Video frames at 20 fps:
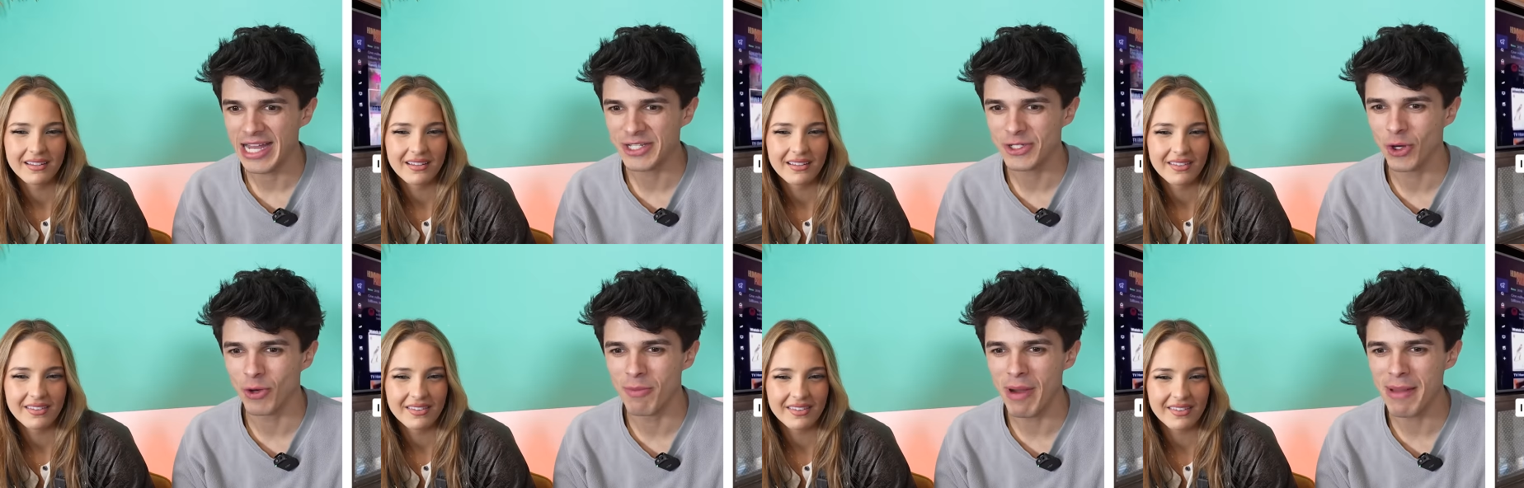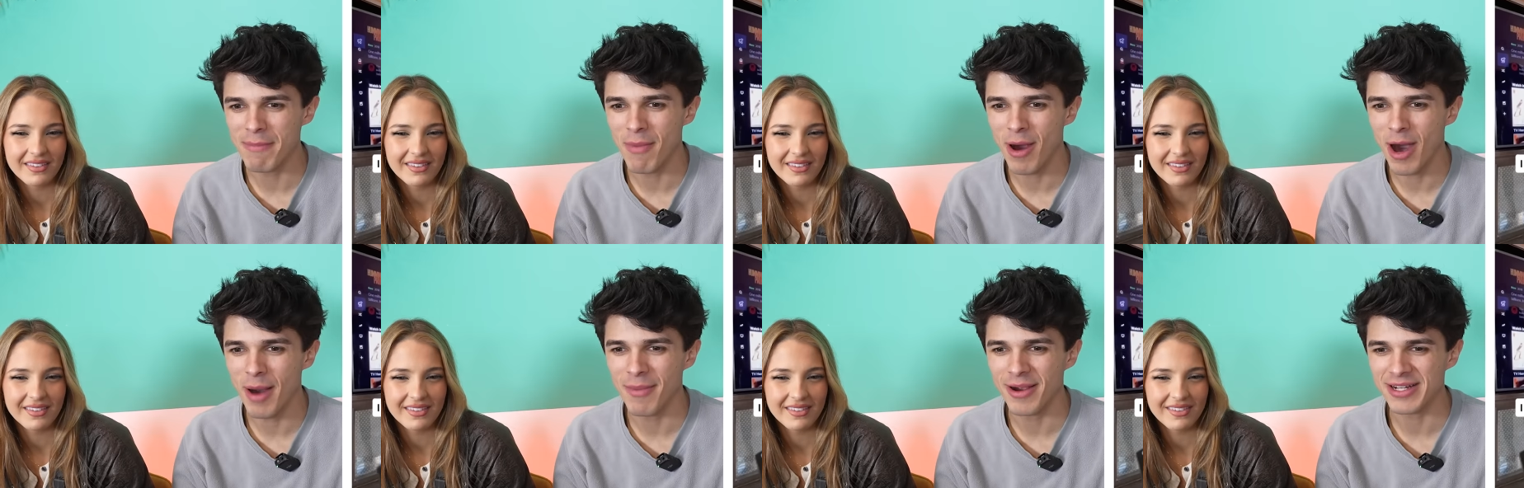Speaker 1: I told my
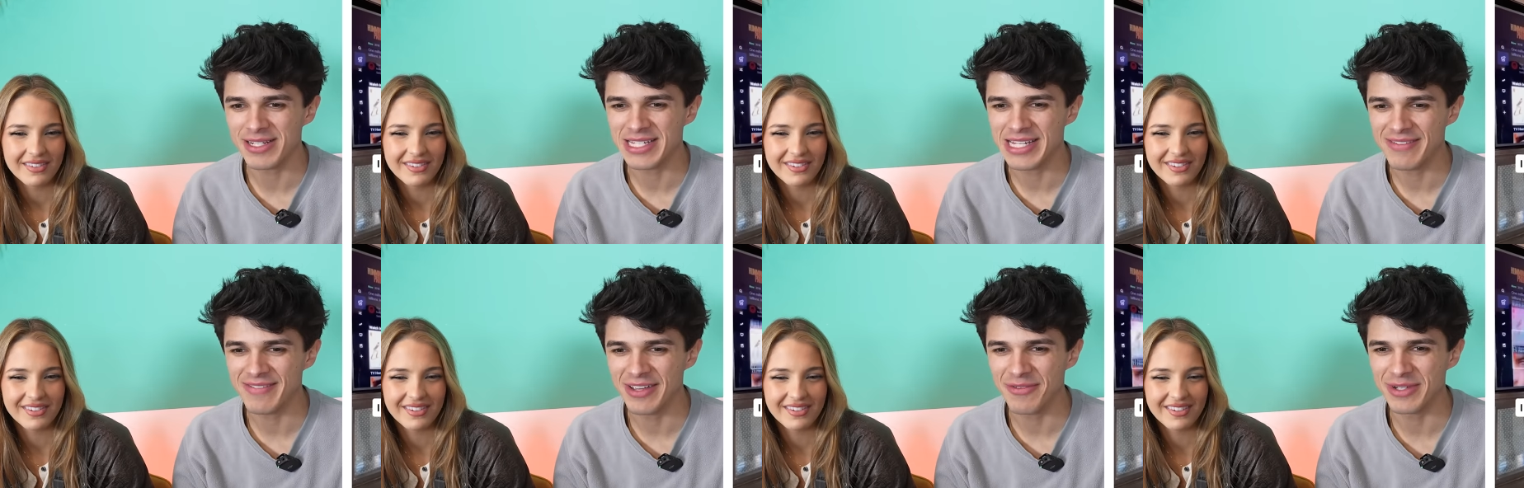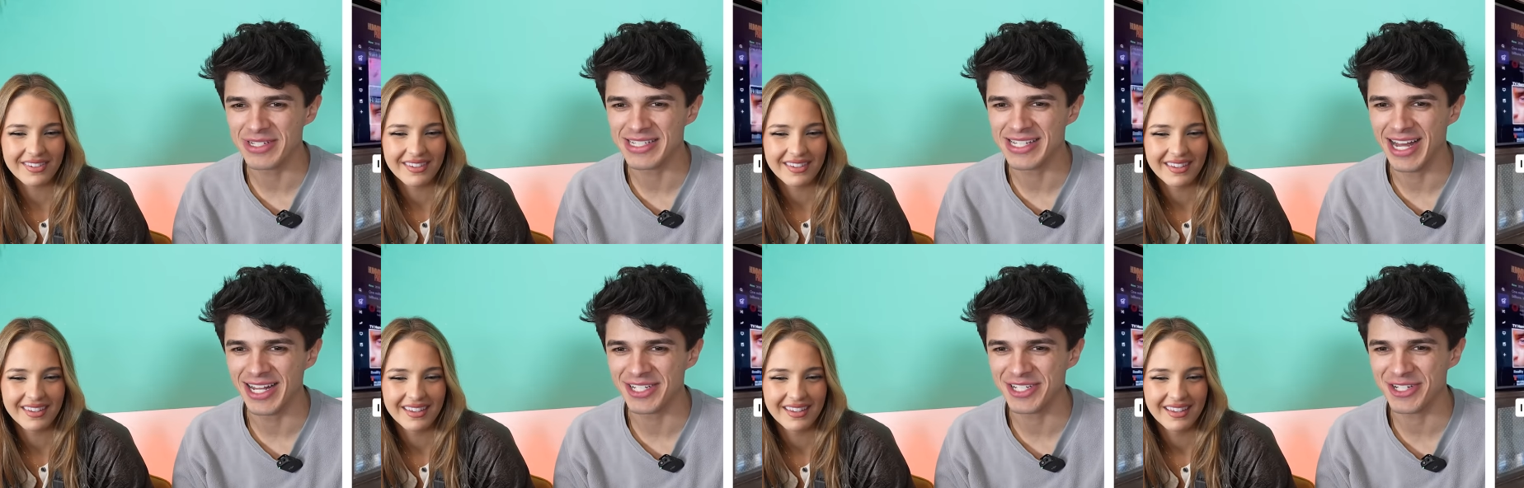mom our TV was
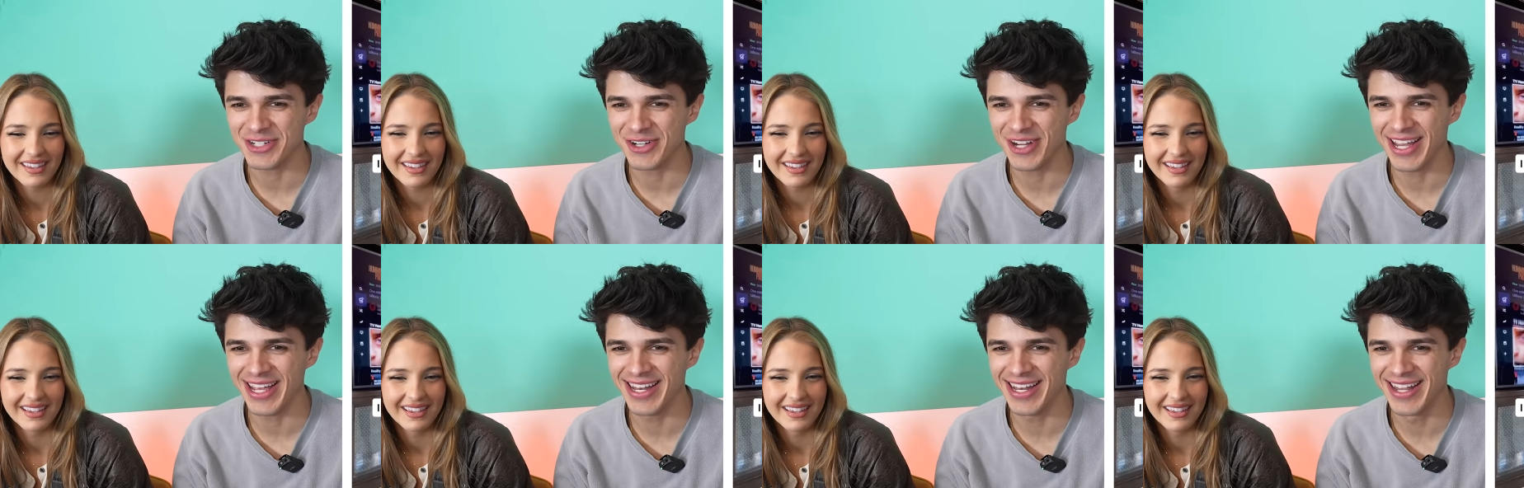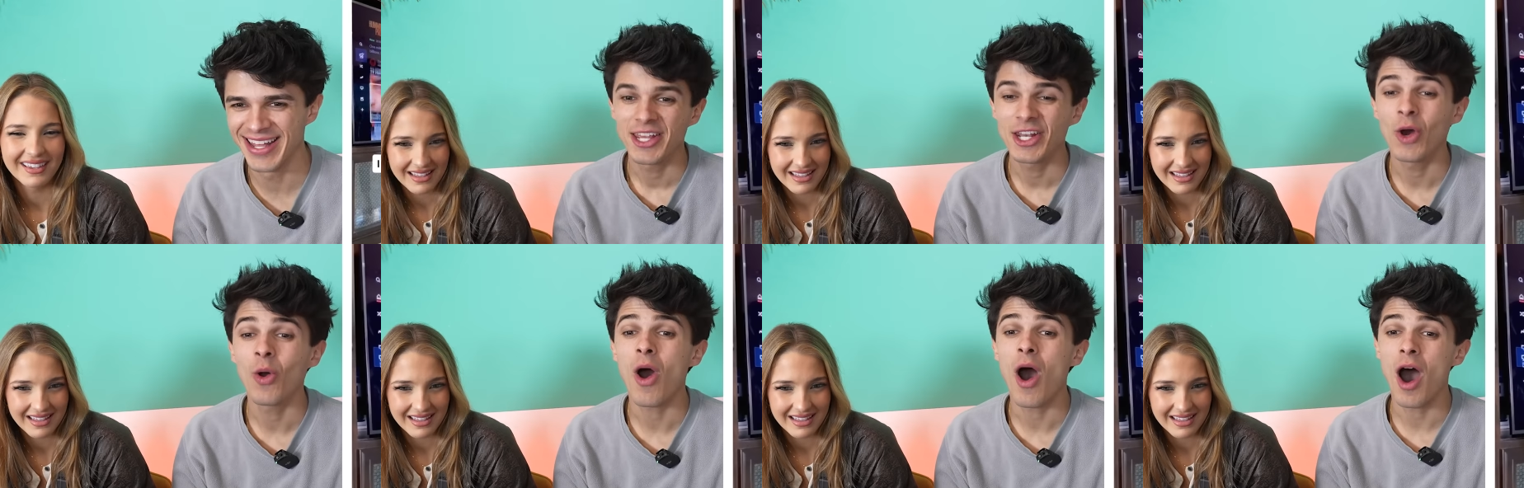
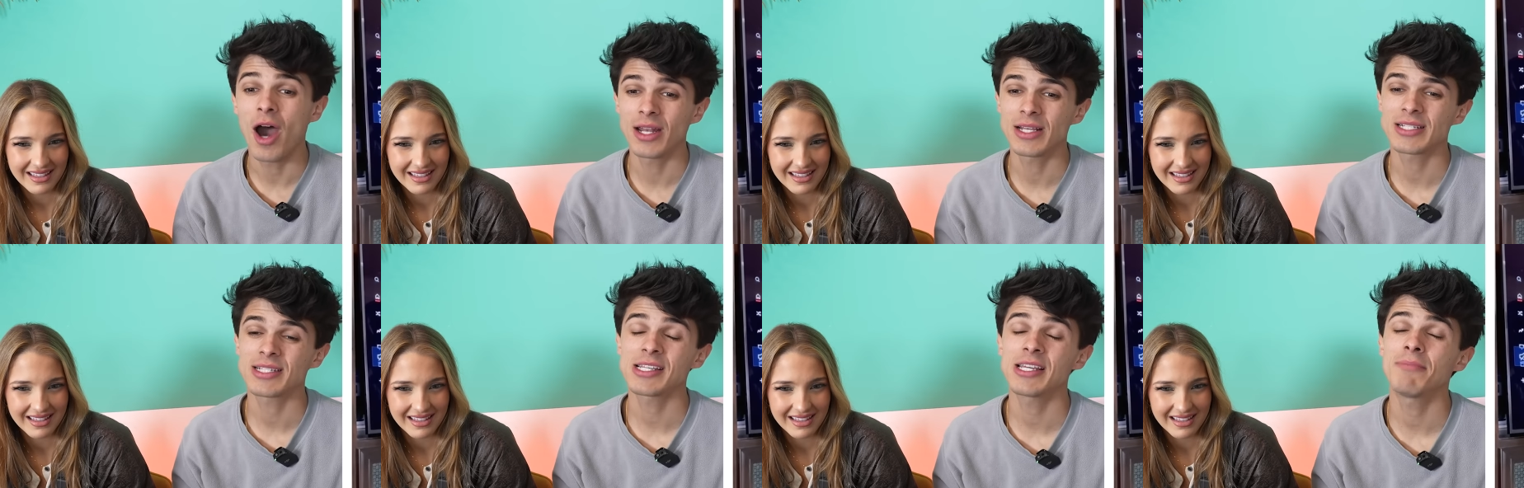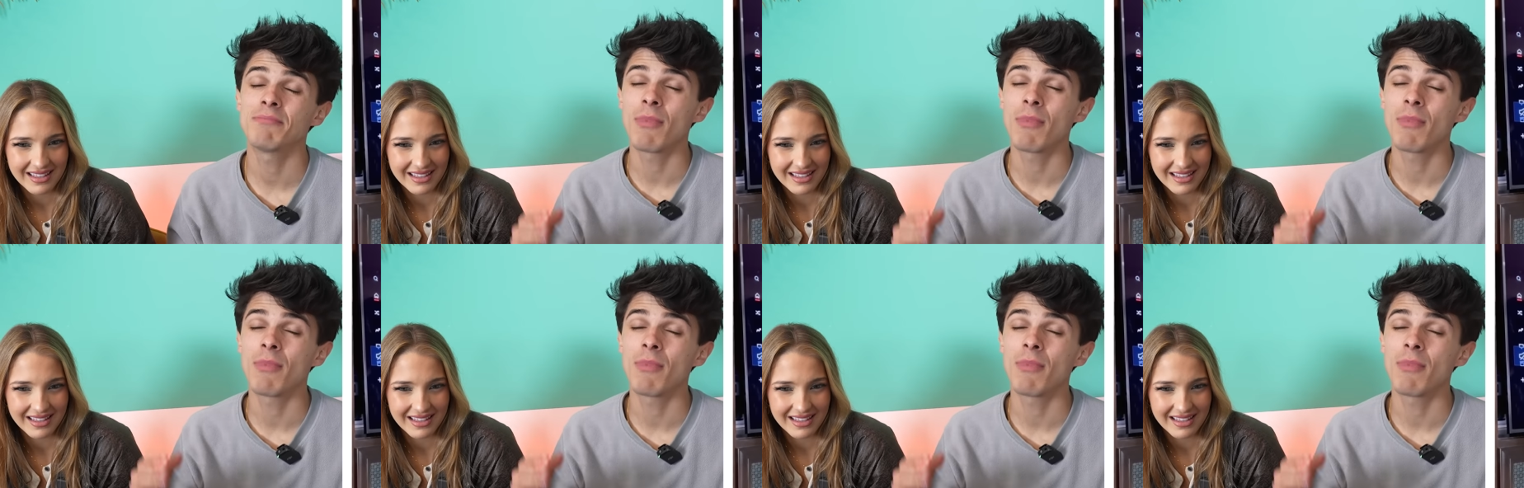touchscreen. You know, honestly,